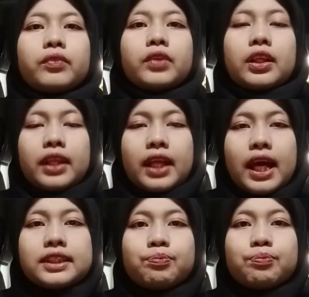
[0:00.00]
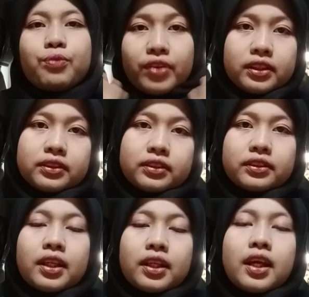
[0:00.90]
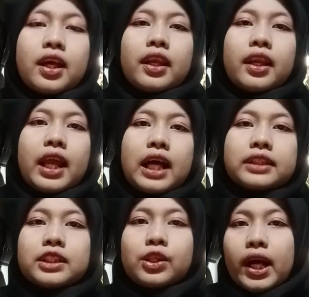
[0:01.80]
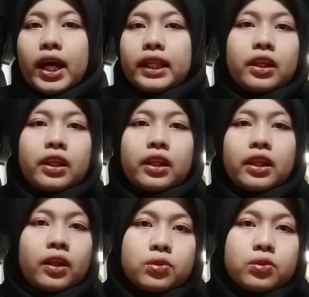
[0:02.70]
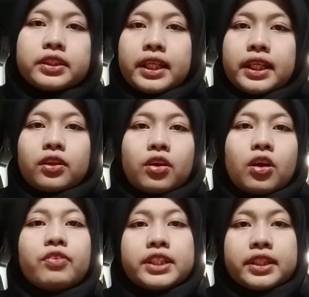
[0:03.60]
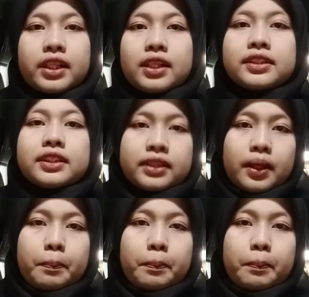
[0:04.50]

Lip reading: Let's move on. Let's look at loans in the conventional system.